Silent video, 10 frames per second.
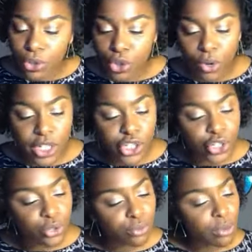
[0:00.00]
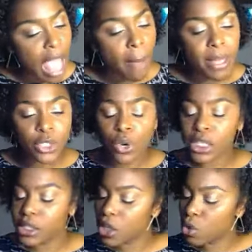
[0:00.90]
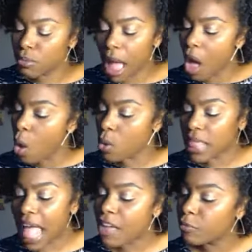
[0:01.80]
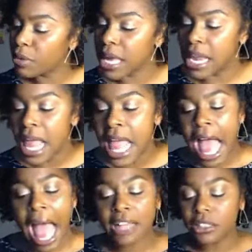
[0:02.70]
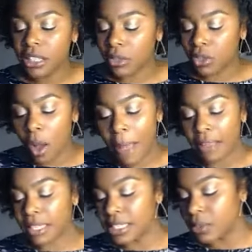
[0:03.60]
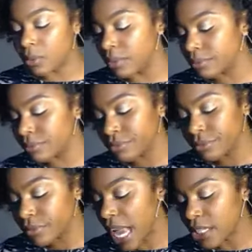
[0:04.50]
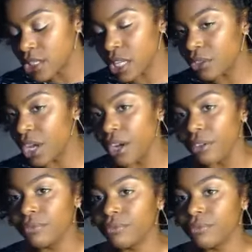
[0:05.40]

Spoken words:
trust you. I've been trusting you my whole life, but I just don't know about this one. I just don't know.